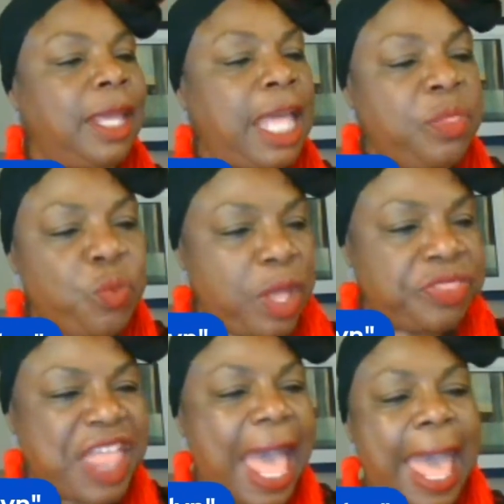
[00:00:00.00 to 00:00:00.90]
And
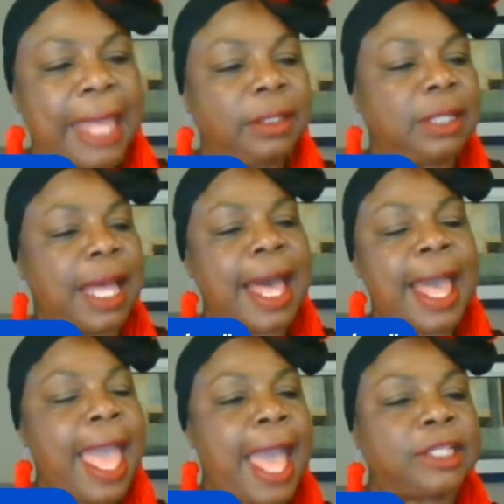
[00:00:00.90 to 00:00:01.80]
with that, I
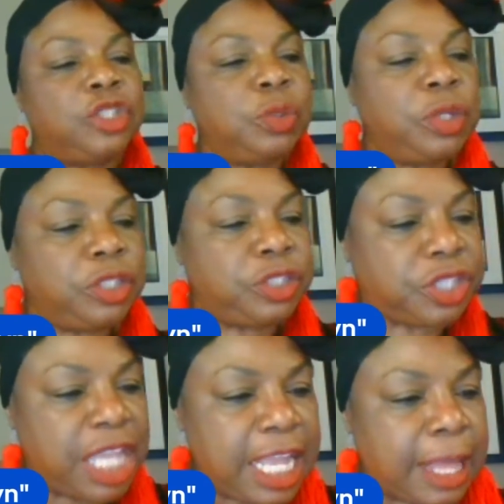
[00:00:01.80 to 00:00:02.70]
ask you to
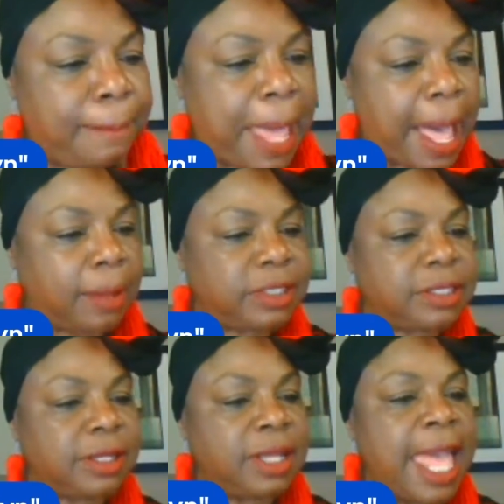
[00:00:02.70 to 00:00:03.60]
think about